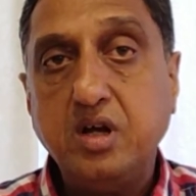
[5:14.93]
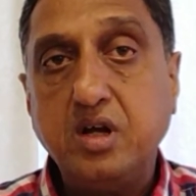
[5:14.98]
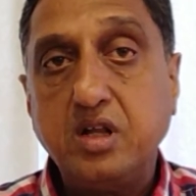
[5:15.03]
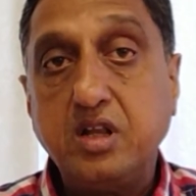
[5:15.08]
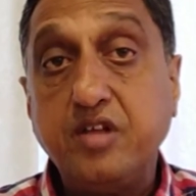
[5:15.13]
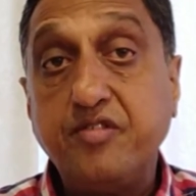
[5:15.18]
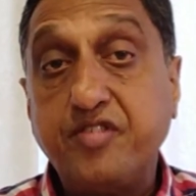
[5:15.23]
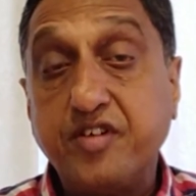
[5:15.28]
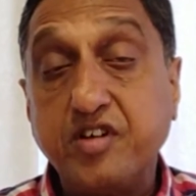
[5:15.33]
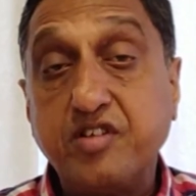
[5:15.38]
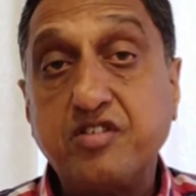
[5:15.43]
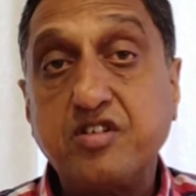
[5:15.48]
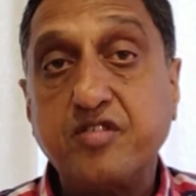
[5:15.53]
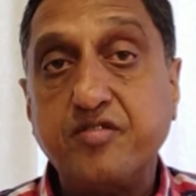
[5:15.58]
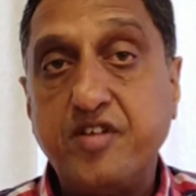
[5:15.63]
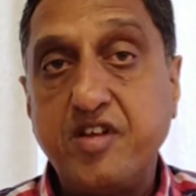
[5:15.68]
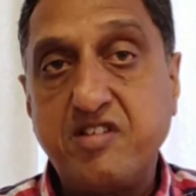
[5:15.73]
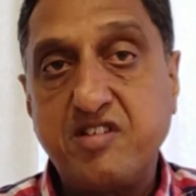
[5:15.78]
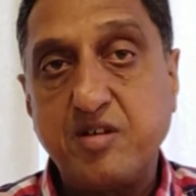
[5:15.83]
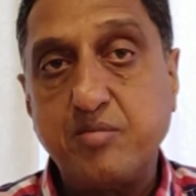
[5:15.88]
the 1st
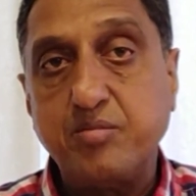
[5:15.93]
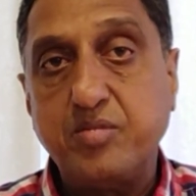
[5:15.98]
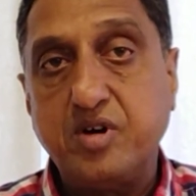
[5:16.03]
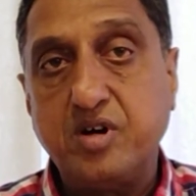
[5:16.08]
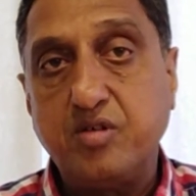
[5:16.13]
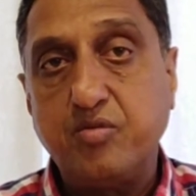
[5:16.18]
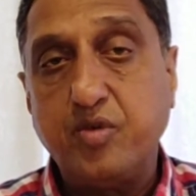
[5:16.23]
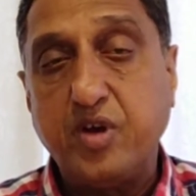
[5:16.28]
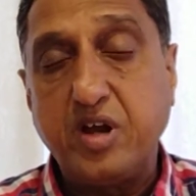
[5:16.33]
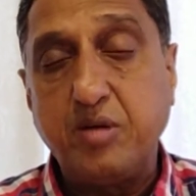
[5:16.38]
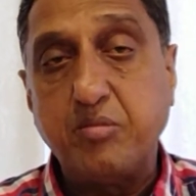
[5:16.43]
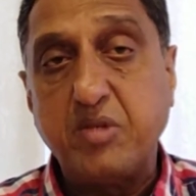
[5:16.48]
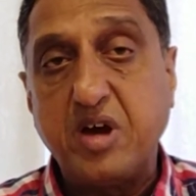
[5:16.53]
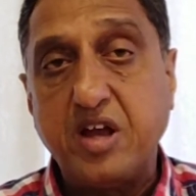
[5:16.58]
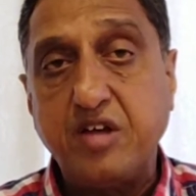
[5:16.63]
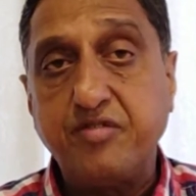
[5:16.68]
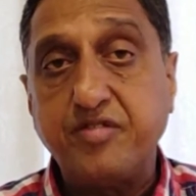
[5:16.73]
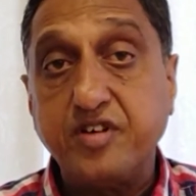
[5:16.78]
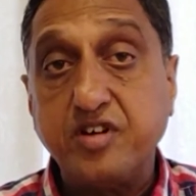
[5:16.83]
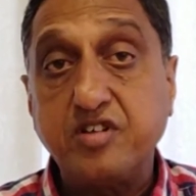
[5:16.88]
of December, when
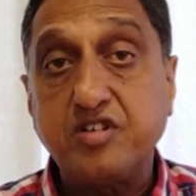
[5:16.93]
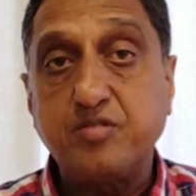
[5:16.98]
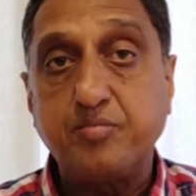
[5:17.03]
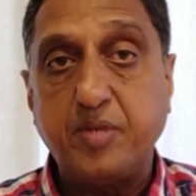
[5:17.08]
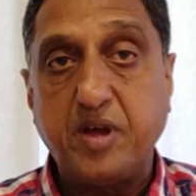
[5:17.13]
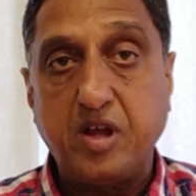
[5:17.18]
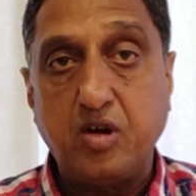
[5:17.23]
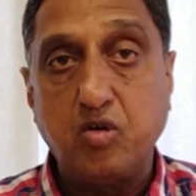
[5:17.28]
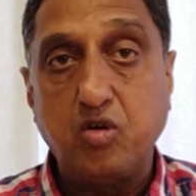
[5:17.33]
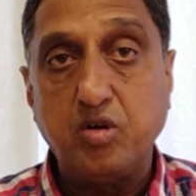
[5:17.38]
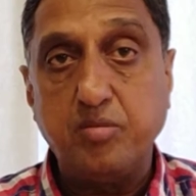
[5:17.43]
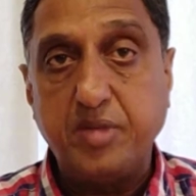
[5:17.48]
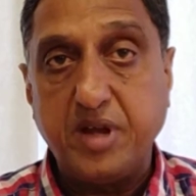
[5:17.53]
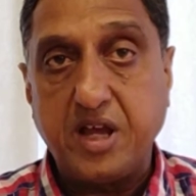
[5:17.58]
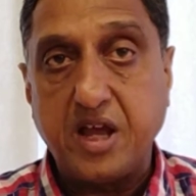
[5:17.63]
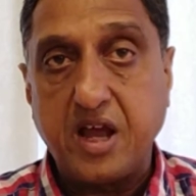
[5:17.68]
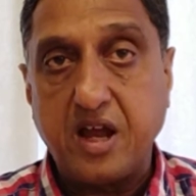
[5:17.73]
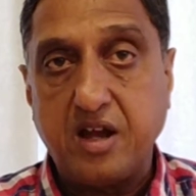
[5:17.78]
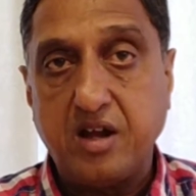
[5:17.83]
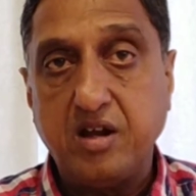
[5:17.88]
my first payroll
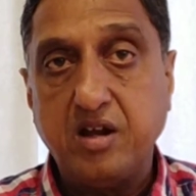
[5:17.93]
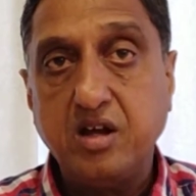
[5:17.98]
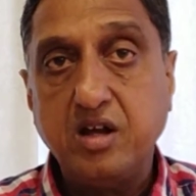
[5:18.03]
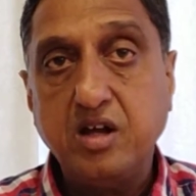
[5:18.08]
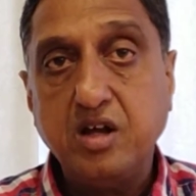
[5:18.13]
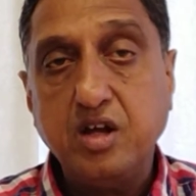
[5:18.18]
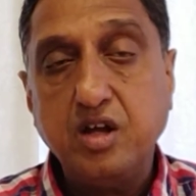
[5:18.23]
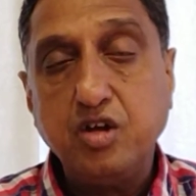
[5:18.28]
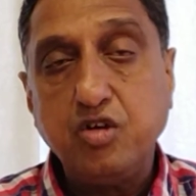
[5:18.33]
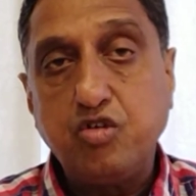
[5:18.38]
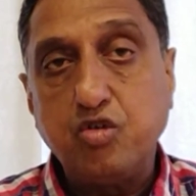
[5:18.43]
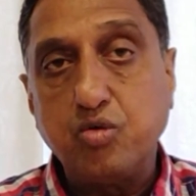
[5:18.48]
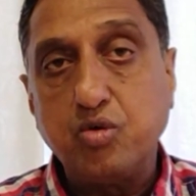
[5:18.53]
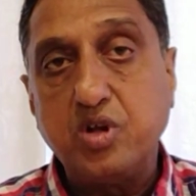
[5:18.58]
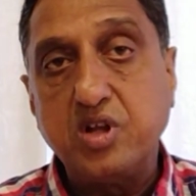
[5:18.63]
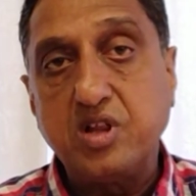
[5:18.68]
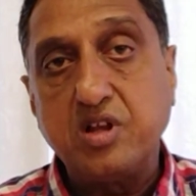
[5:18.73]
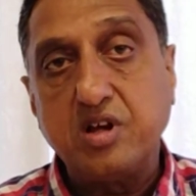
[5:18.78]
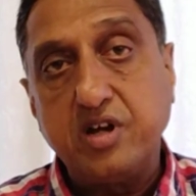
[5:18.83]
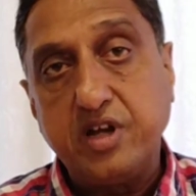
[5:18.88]
began, to
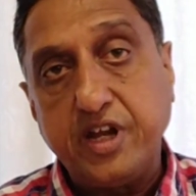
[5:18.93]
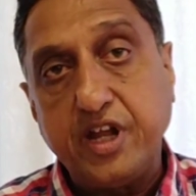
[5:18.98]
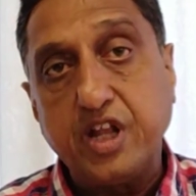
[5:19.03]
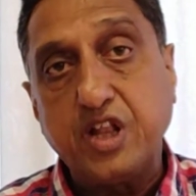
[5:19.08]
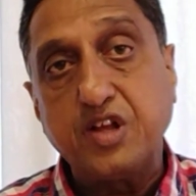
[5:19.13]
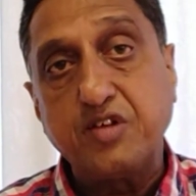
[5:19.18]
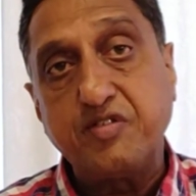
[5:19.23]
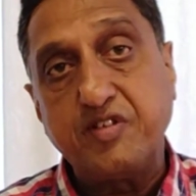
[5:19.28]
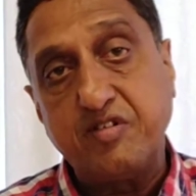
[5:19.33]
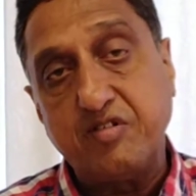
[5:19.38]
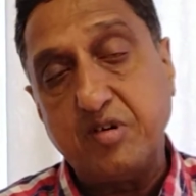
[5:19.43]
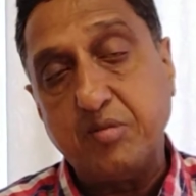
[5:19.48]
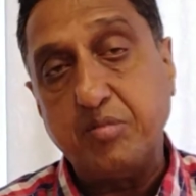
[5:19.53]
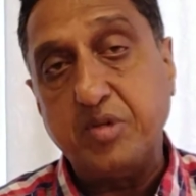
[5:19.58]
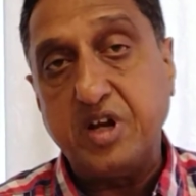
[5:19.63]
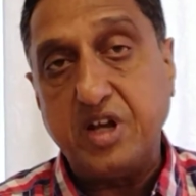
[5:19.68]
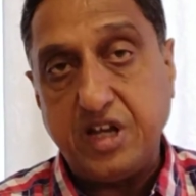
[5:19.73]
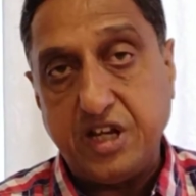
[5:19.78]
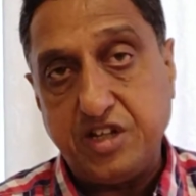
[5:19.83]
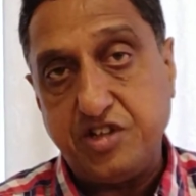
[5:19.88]
the 30th of
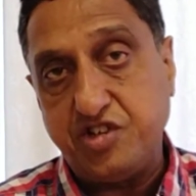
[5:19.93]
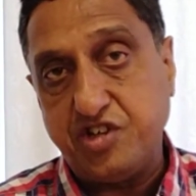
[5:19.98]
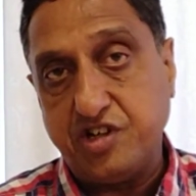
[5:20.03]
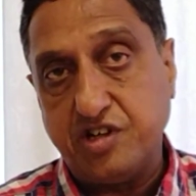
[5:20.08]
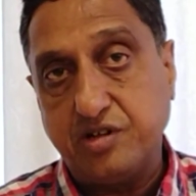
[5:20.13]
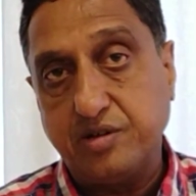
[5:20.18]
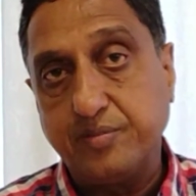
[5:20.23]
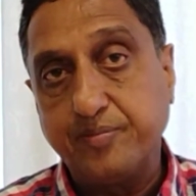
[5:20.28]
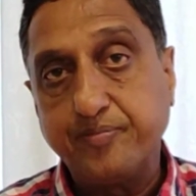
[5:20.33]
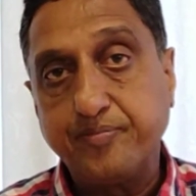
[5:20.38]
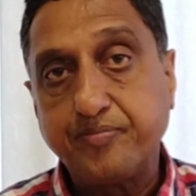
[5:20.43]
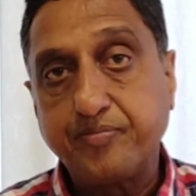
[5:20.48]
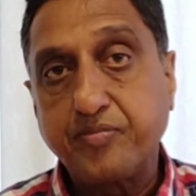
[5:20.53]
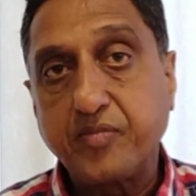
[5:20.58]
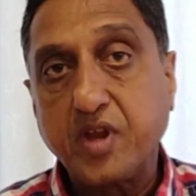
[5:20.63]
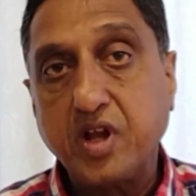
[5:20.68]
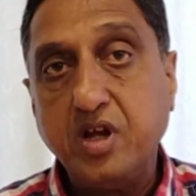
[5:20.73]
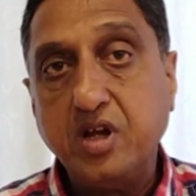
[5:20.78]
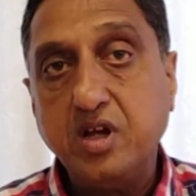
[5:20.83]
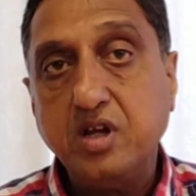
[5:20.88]
November each year.
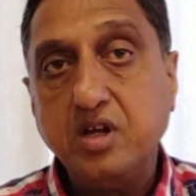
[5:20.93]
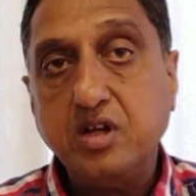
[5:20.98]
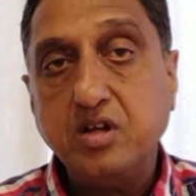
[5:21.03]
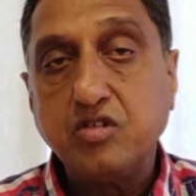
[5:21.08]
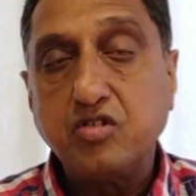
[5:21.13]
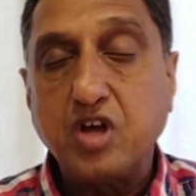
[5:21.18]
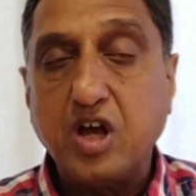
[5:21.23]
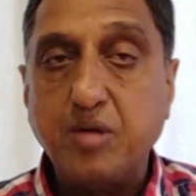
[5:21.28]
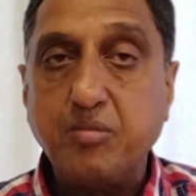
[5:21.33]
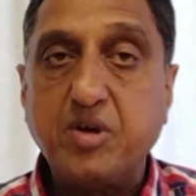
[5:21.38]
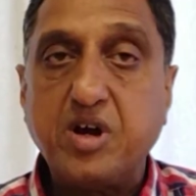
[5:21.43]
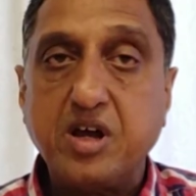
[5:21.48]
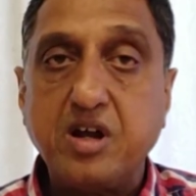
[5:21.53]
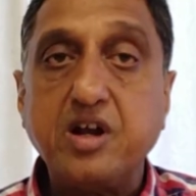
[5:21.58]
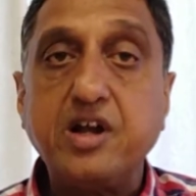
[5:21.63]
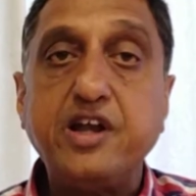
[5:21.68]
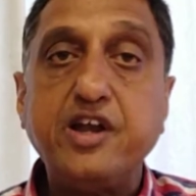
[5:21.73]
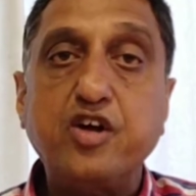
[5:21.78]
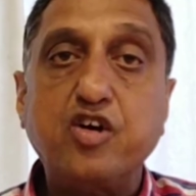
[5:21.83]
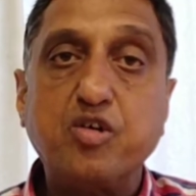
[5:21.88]
So I am
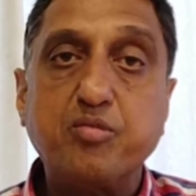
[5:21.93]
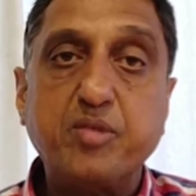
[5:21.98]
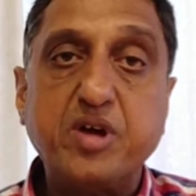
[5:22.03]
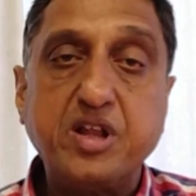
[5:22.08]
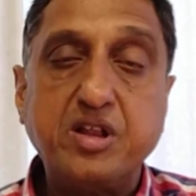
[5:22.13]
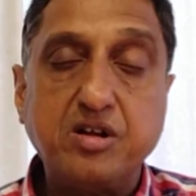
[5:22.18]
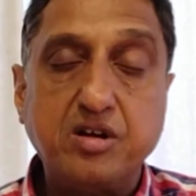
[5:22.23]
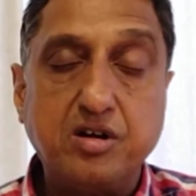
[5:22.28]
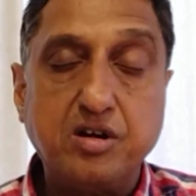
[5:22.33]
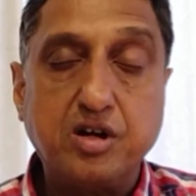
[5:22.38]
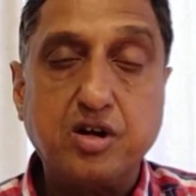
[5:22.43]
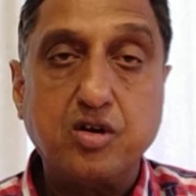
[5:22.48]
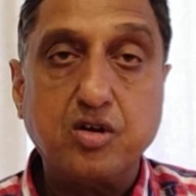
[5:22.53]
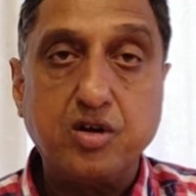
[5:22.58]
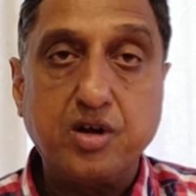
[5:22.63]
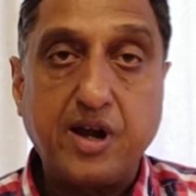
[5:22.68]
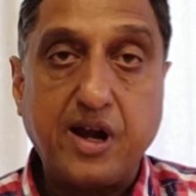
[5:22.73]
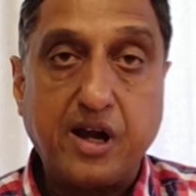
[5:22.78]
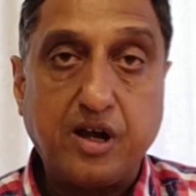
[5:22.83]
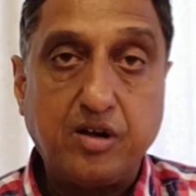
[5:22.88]
currently on my third
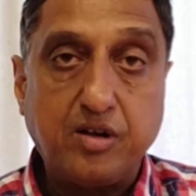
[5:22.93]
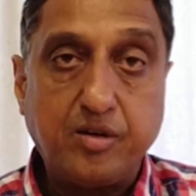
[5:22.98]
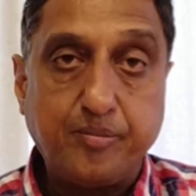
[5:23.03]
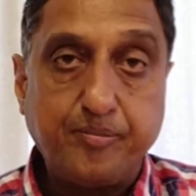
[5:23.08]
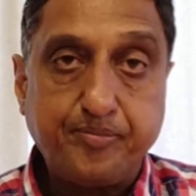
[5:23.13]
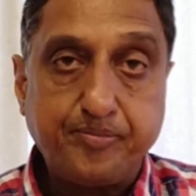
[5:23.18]
contract.